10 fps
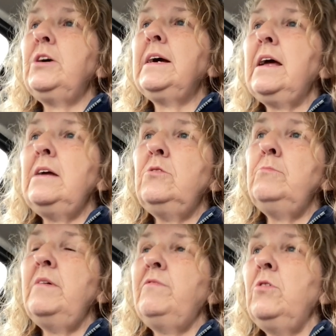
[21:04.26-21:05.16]
and get it done
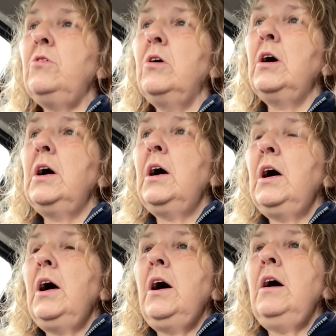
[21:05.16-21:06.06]
before
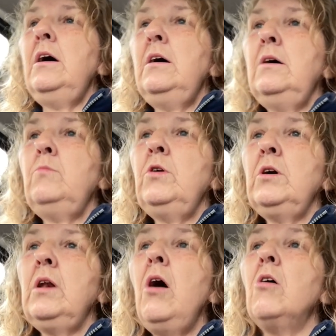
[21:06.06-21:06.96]
Uh, one
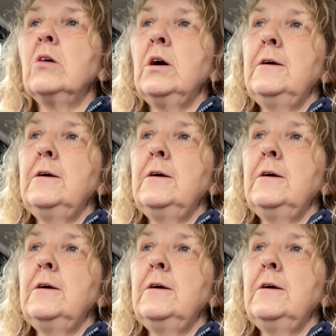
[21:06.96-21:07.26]
o'clock.